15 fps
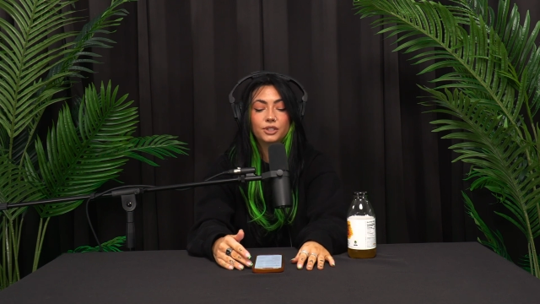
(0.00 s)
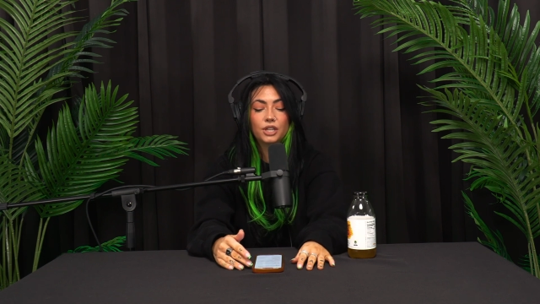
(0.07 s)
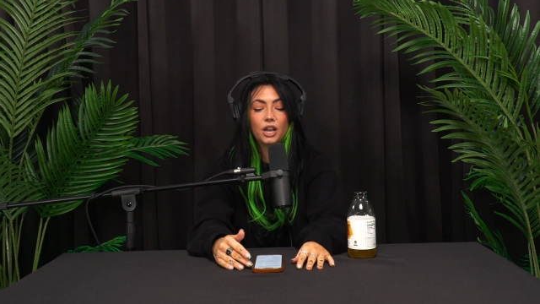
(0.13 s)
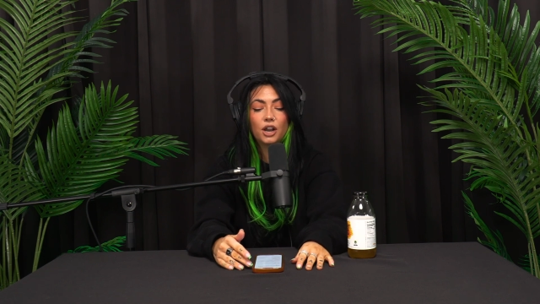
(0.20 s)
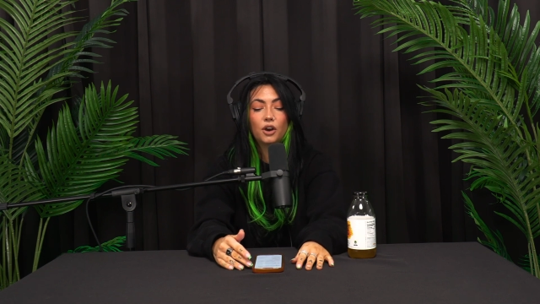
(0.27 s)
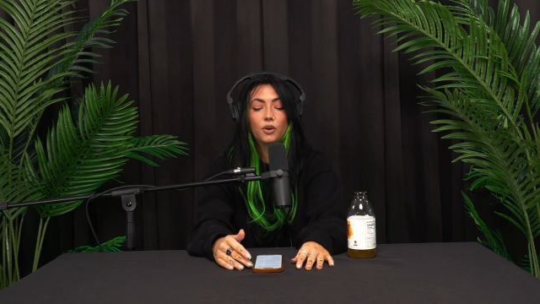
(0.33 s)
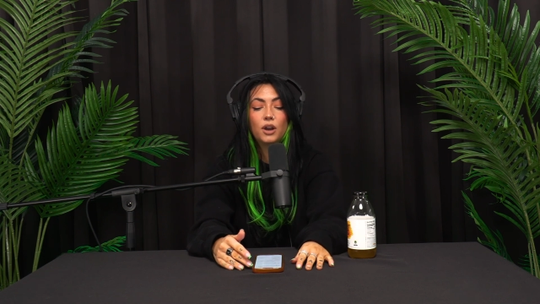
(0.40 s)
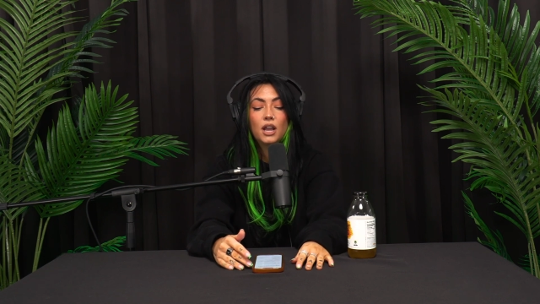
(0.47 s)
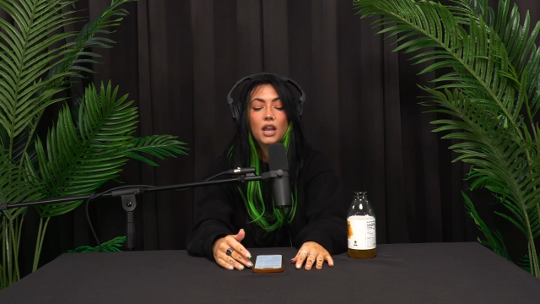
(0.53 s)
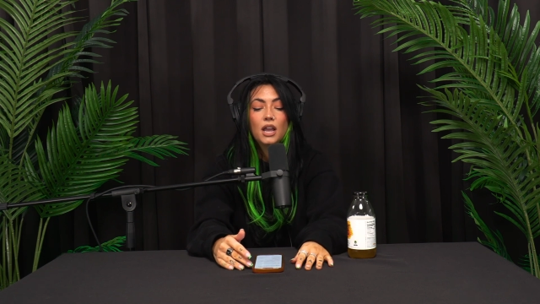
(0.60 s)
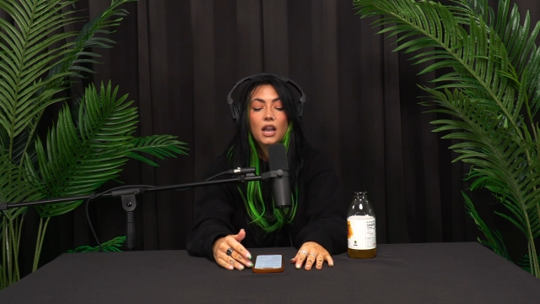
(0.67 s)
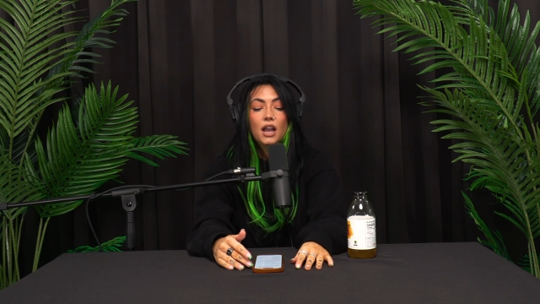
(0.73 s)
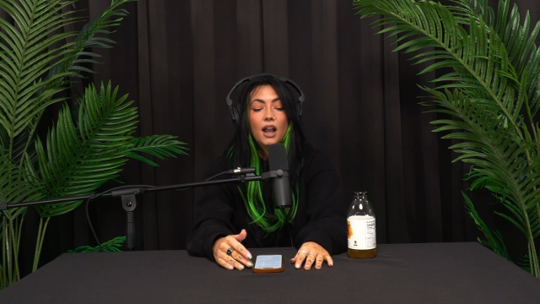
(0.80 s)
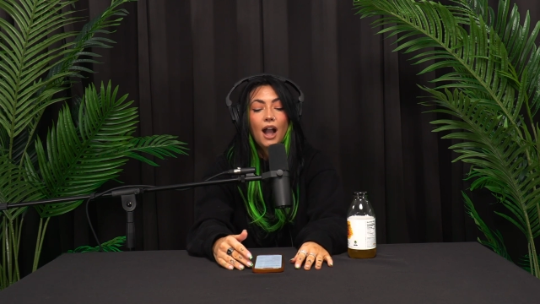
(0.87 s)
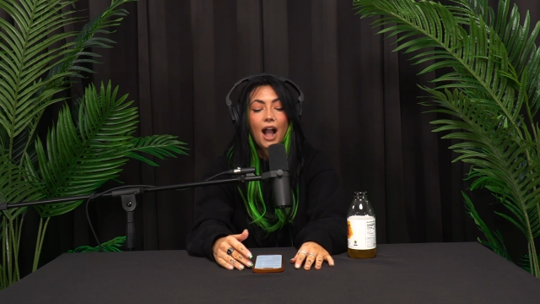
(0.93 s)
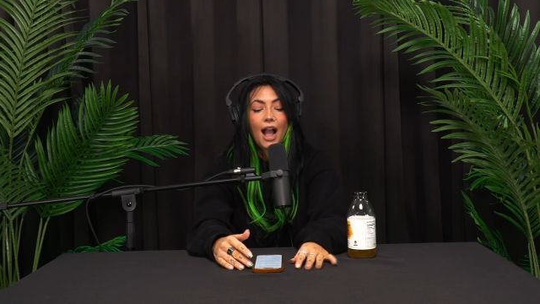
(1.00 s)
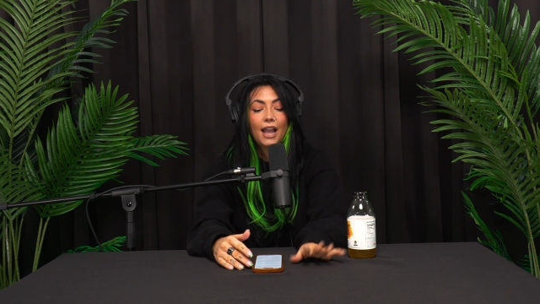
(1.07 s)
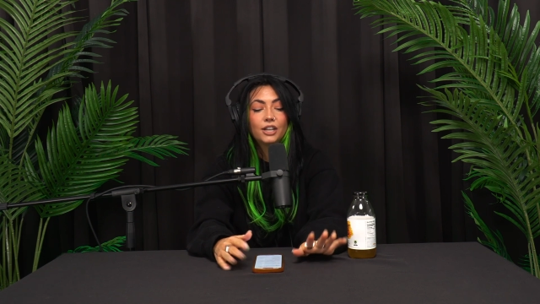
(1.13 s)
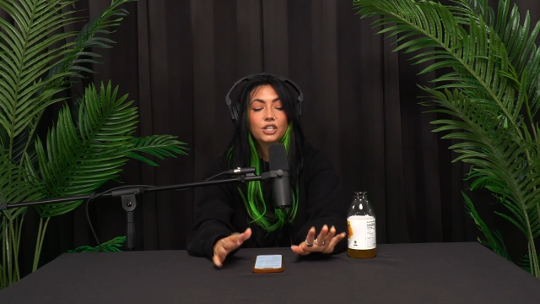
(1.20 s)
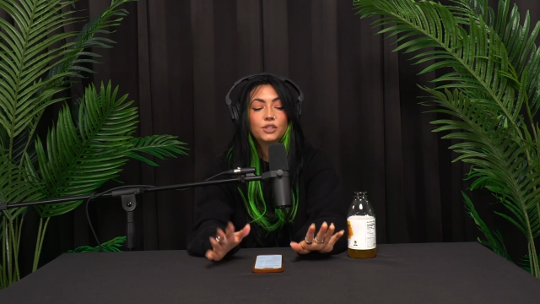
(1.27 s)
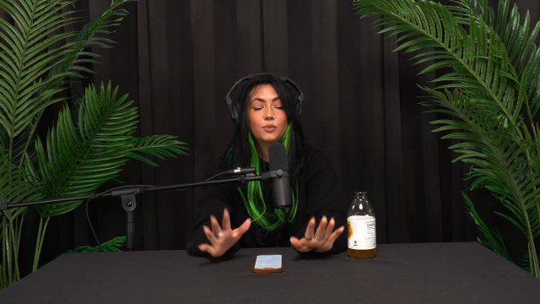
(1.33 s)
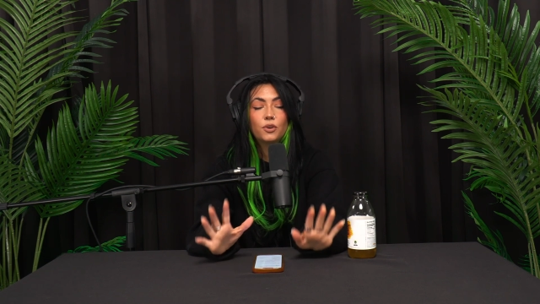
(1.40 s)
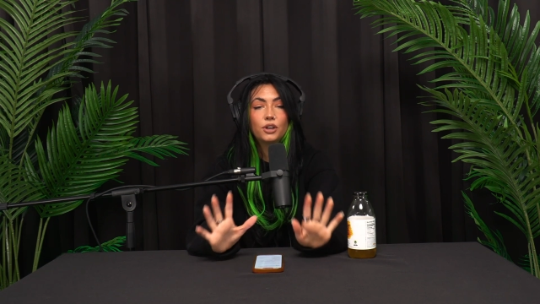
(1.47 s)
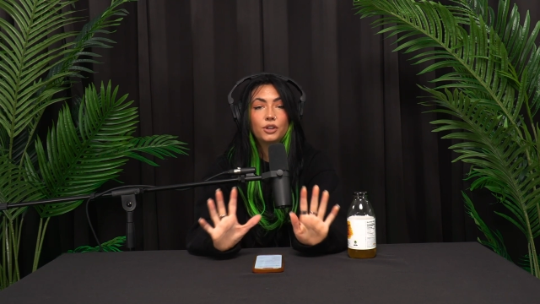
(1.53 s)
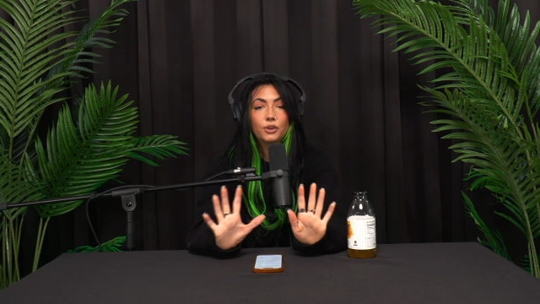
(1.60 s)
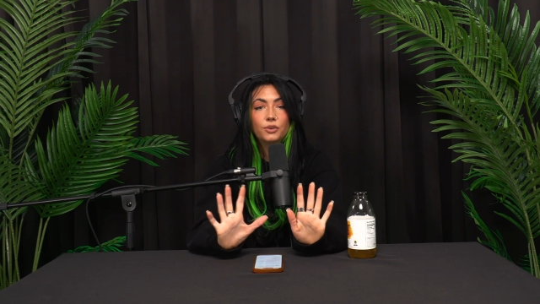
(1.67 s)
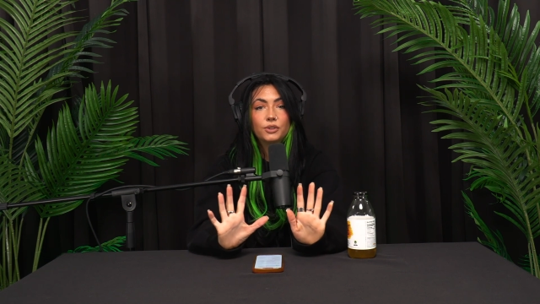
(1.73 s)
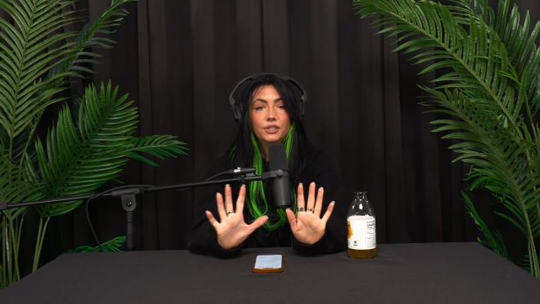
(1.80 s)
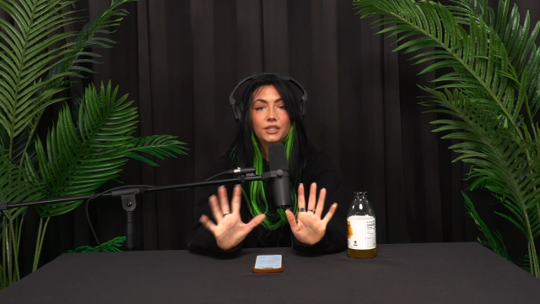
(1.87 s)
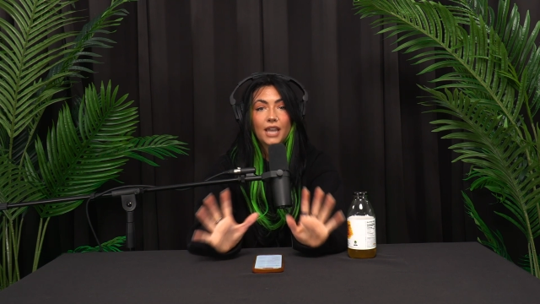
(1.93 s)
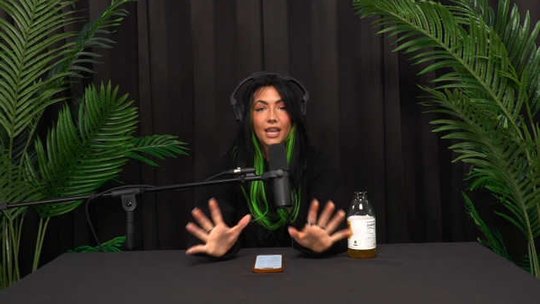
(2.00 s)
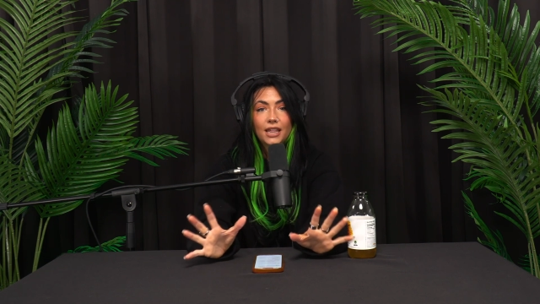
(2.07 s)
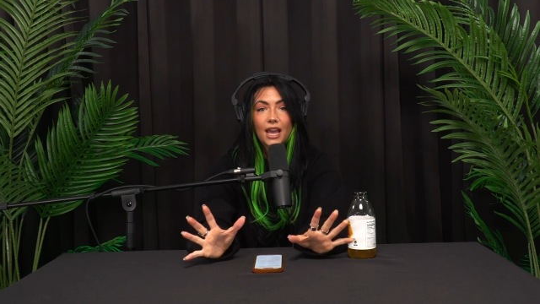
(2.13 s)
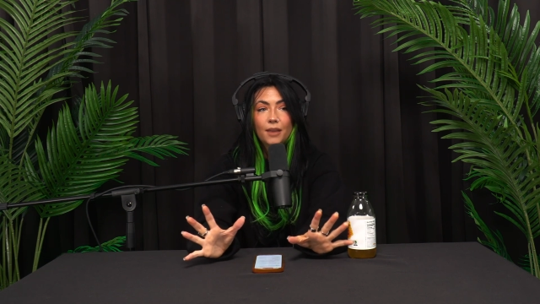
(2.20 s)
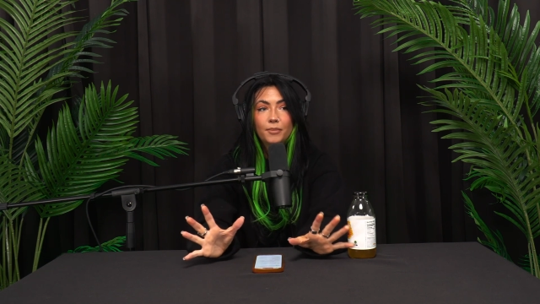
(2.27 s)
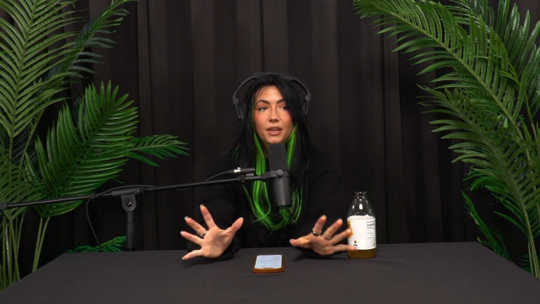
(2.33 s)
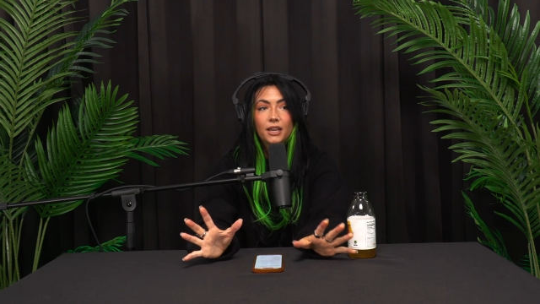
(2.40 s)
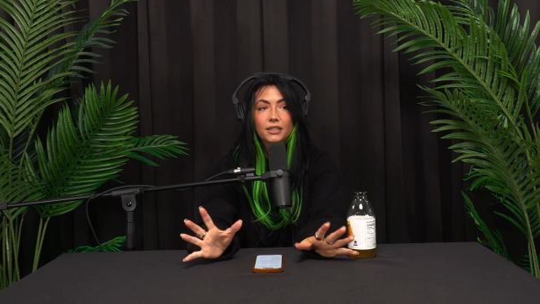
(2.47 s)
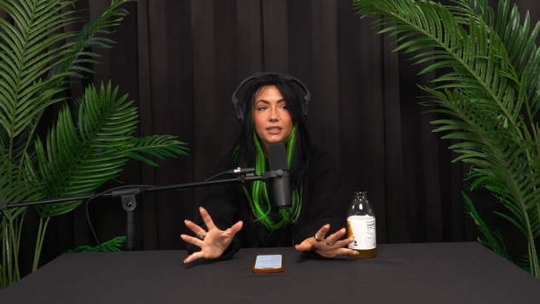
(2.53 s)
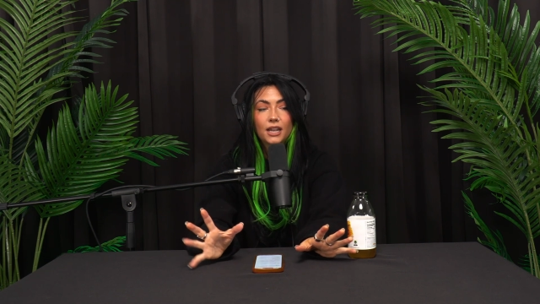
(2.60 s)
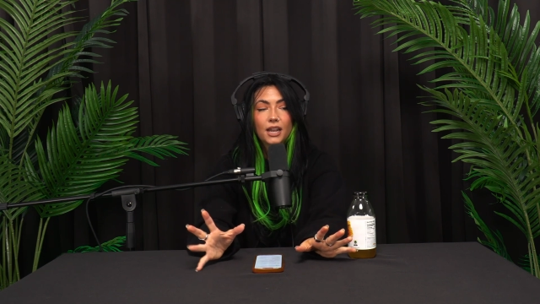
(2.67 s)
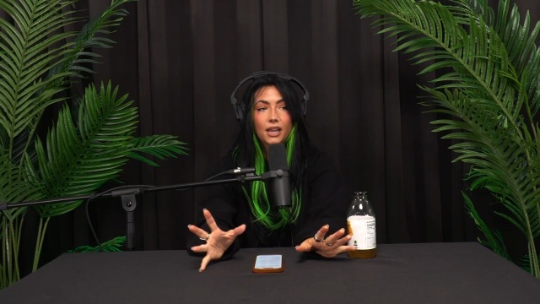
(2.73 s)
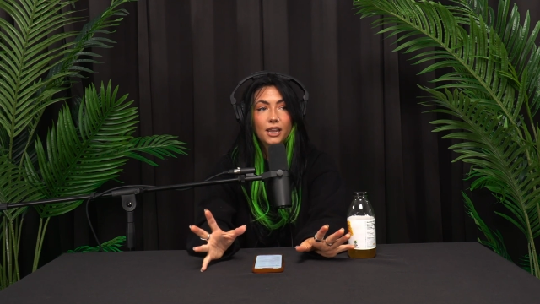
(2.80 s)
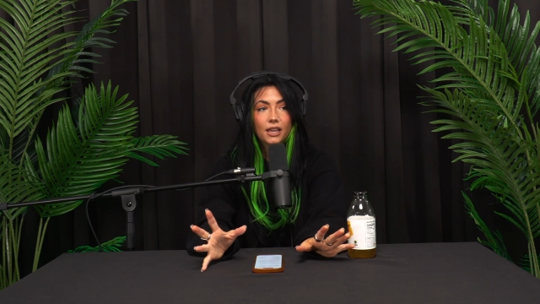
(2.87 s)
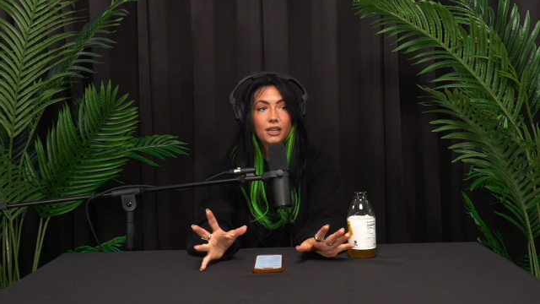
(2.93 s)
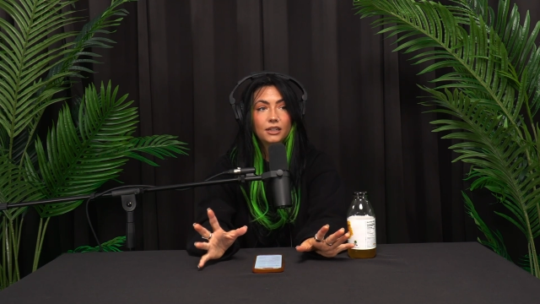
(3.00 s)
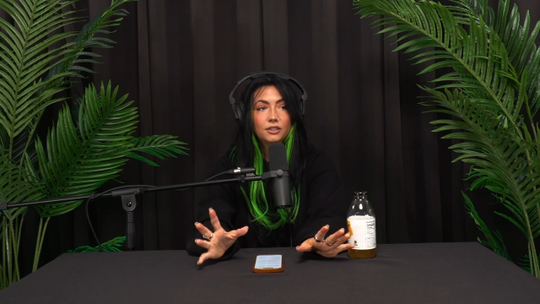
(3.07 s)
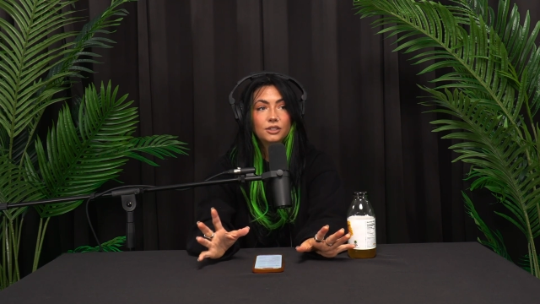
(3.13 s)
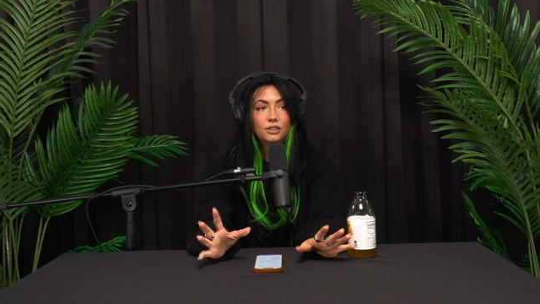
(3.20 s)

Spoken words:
So I just want to say that because I